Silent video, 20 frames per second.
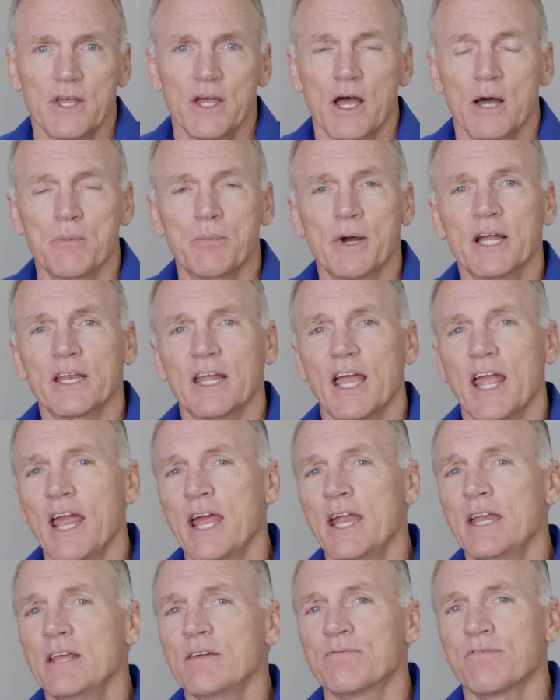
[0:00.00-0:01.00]
About
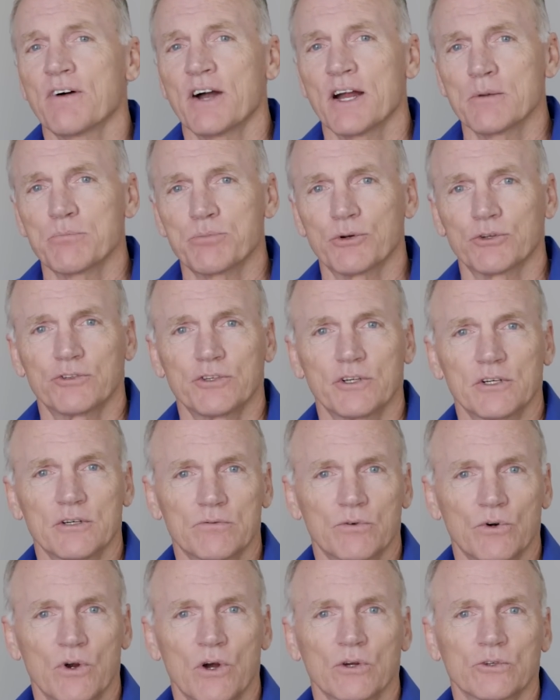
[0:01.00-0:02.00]
85%
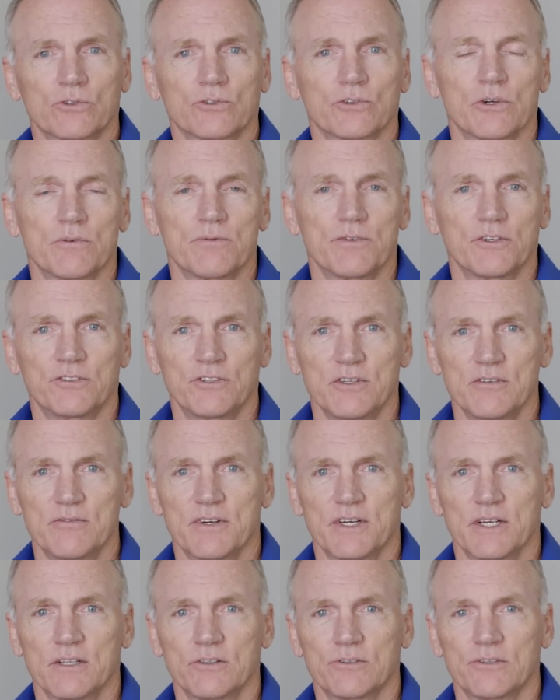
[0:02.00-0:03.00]
of wrong surface
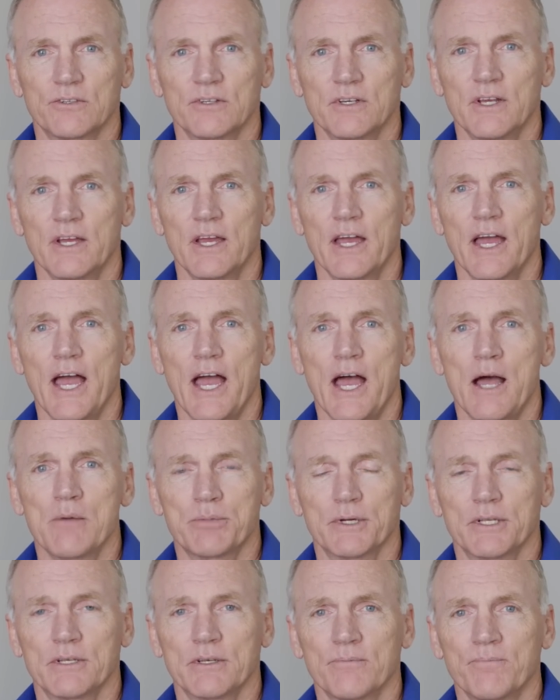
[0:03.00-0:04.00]
events
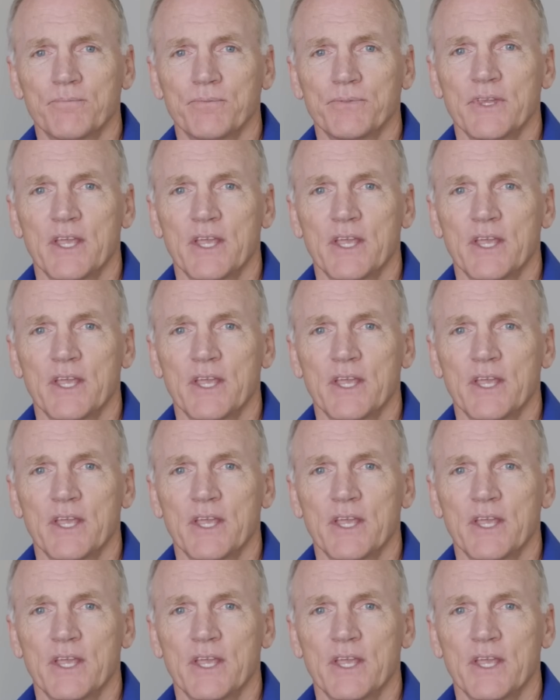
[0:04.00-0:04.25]
happen